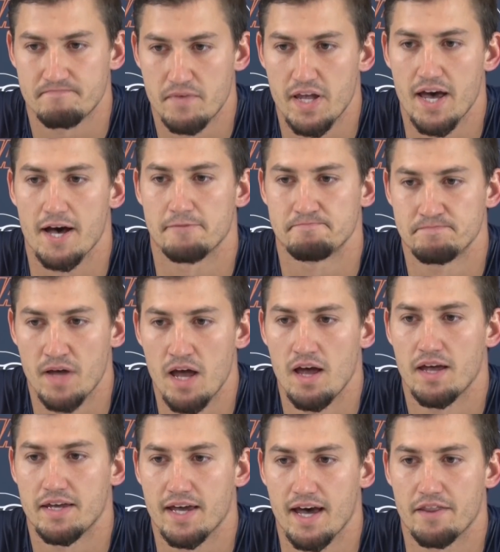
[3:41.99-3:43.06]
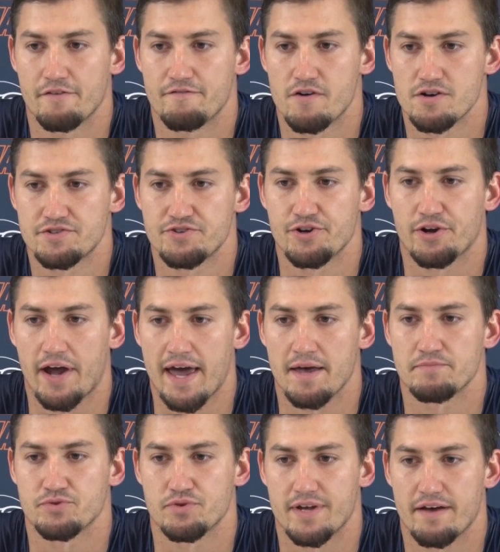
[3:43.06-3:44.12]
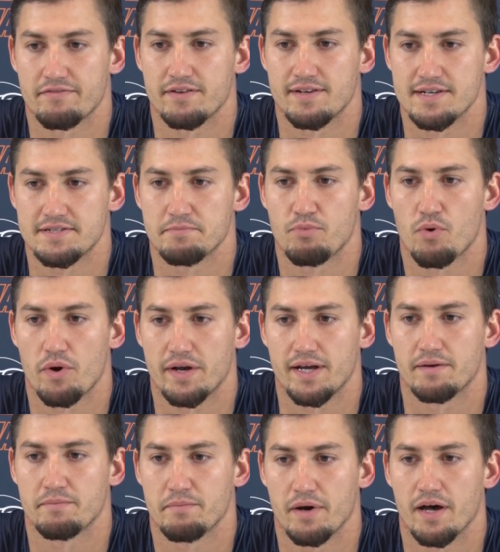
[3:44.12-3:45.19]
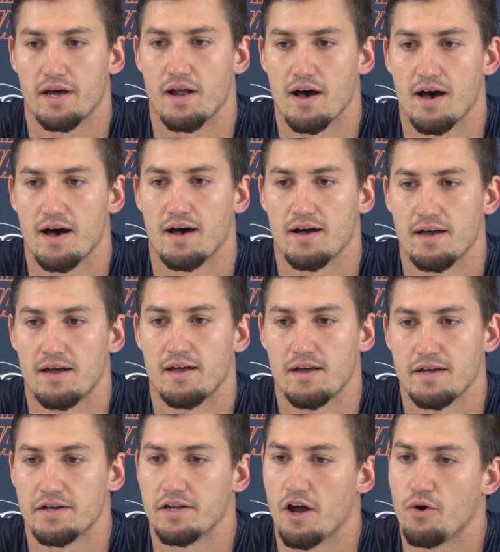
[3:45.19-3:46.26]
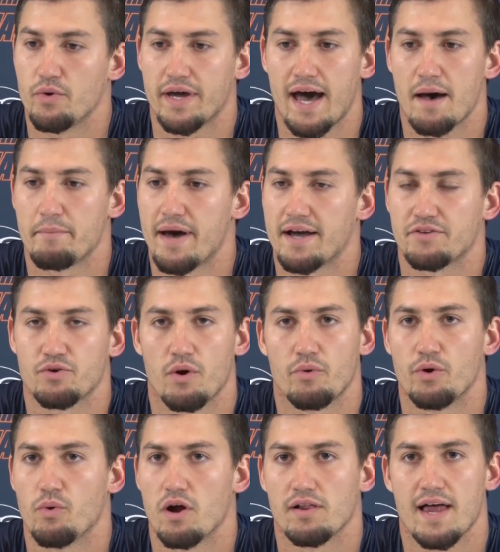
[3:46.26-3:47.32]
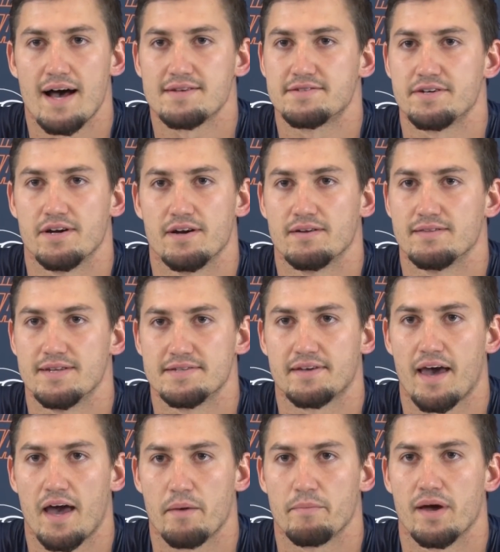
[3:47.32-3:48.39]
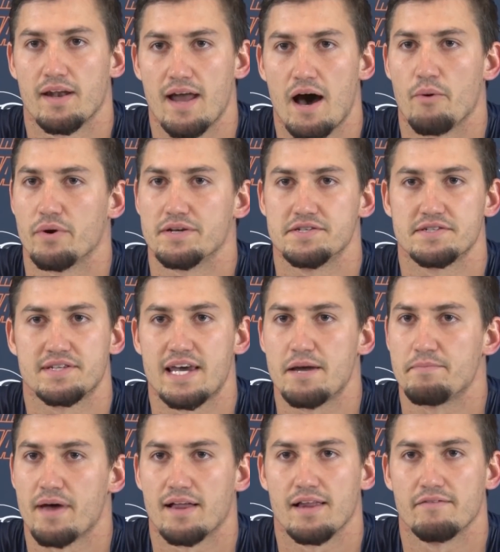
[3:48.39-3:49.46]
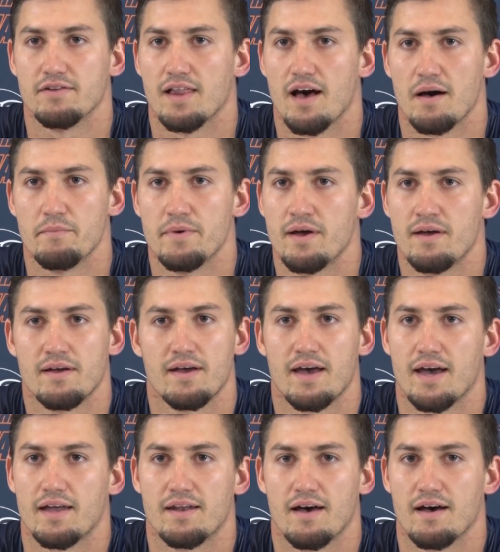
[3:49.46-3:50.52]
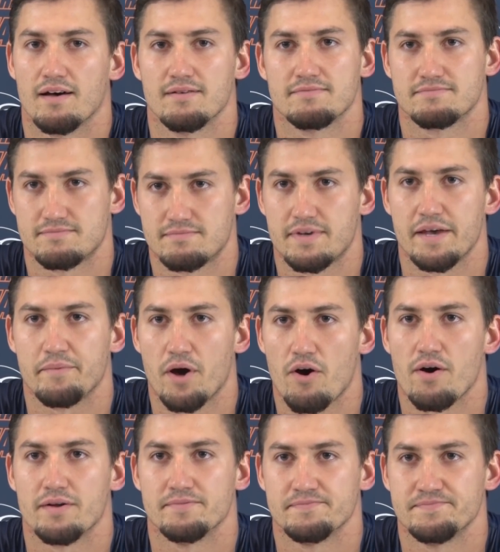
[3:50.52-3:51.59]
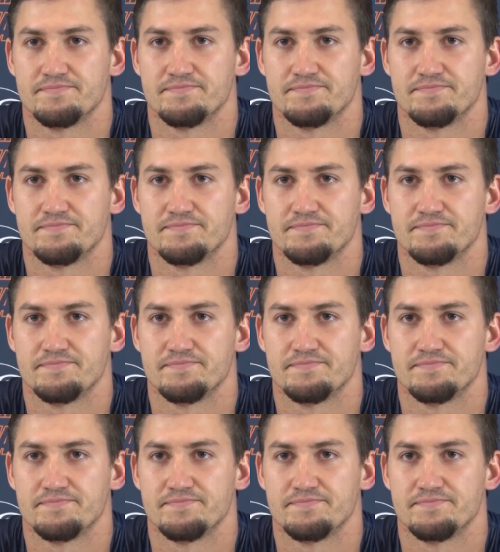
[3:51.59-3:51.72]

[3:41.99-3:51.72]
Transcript: Yeah, the first three games were definitely disappointing, but, you know, we got back to where we were last year this game, and I want to just keep that level up and keep going.